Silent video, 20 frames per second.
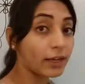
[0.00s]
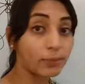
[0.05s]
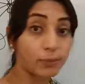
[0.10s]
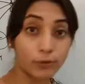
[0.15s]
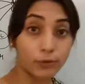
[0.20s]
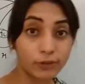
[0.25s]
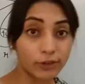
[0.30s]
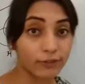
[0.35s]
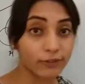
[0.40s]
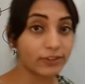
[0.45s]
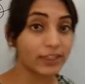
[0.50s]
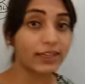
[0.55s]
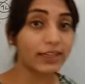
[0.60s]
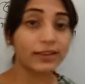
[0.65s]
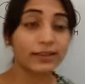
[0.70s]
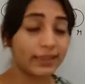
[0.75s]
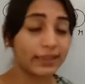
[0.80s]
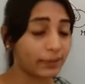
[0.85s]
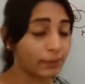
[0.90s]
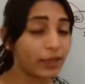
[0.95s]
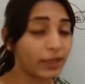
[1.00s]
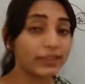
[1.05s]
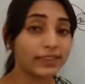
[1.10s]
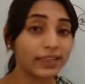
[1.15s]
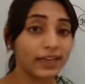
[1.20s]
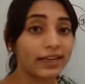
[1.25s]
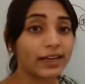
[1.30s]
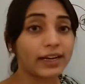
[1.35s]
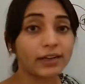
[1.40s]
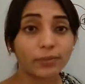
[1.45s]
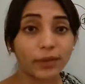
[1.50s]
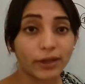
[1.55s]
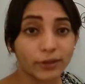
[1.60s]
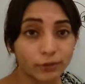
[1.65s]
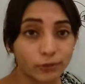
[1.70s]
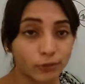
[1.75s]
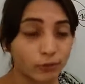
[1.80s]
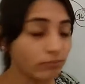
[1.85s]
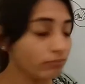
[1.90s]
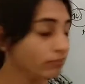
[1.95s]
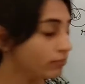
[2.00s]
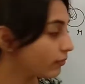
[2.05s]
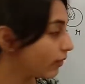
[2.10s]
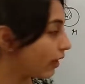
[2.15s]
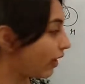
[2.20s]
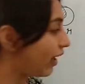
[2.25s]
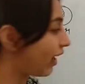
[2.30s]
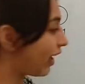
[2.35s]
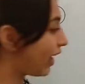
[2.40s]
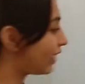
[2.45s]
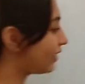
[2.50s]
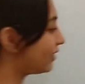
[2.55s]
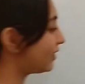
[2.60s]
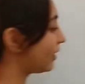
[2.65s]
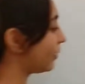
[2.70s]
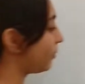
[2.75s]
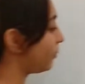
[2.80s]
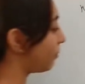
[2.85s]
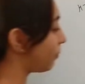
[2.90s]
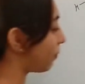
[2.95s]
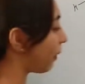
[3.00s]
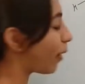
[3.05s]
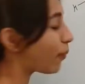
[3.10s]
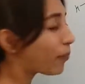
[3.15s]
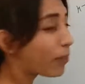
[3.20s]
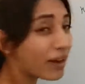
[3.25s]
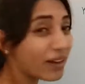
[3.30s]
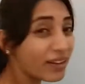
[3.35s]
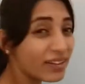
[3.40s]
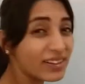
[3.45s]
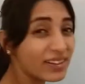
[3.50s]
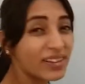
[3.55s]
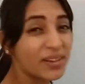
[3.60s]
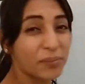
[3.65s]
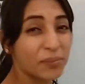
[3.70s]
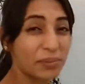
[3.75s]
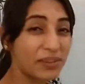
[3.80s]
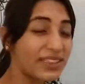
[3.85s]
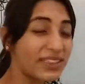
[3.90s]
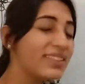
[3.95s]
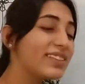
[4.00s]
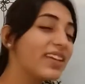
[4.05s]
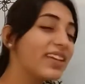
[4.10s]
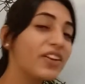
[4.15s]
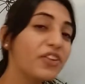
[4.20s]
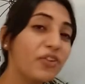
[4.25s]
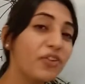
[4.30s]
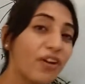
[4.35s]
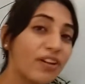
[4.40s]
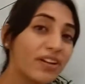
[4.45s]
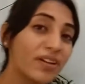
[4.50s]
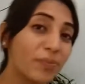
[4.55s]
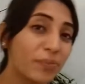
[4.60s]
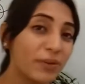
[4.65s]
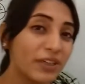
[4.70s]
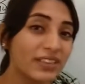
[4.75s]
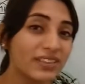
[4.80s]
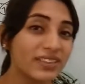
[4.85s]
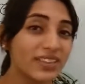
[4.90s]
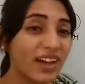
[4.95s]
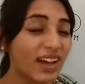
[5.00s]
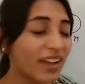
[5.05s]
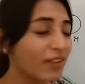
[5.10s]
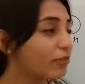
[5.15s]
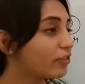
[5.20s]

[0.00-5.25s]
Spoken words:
both of them are there at my home. I say, Papa, please can you order pizza? I'm